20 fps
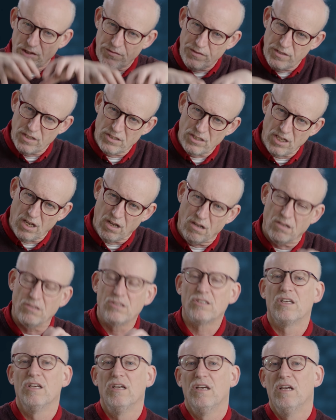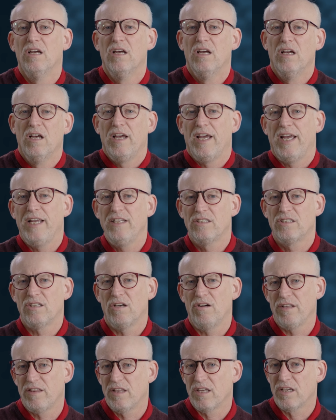for the task
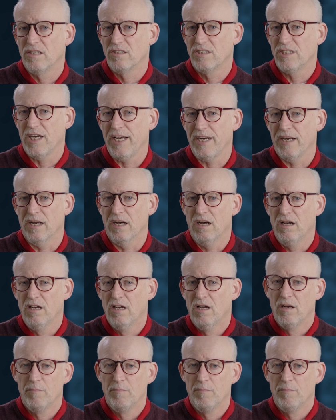inside the container,